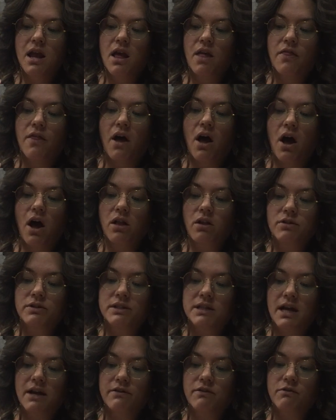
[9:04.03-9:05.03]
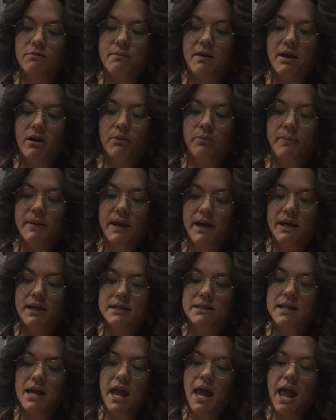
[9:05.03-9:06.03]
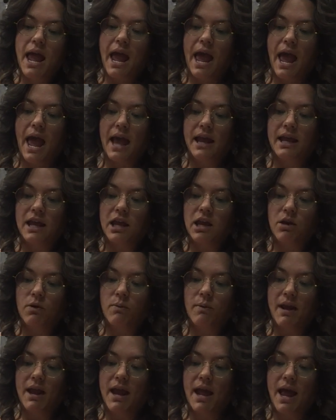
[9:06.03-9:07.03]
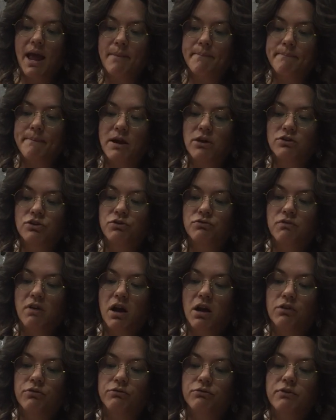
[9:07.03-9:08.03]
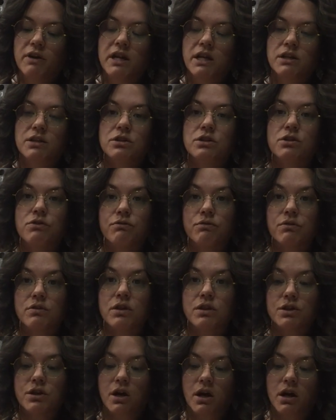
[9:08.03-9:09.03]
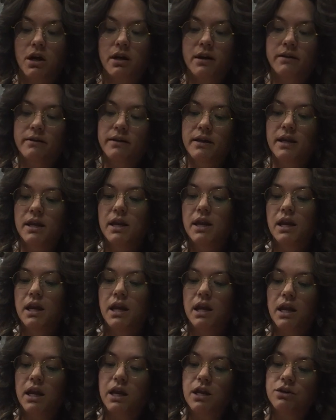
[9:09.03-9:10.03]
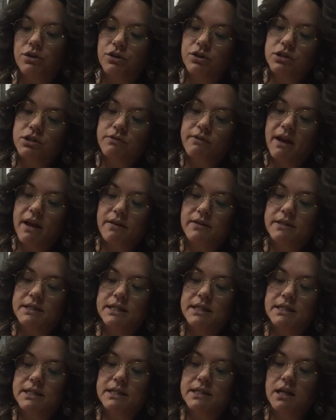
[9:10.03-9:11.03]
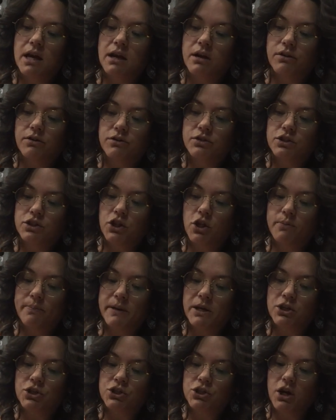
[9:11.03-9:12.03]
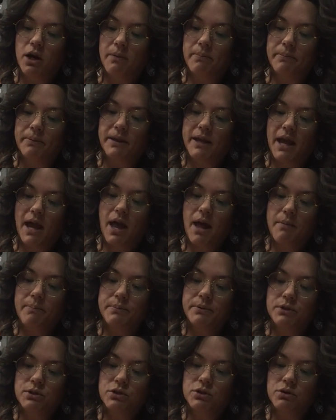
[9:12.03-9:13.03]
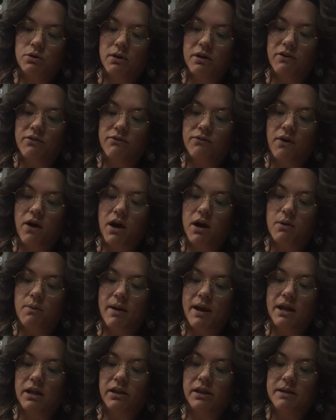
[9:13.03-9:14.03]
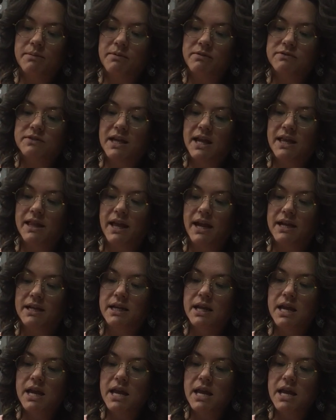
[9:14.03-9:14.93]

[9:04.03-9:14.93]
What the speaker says: The hollow sound of metal picks hacking away at mountain rock rings through the dark. He turns around and sees a tunnel sloping sharply up toward a faraway gleam of daylight.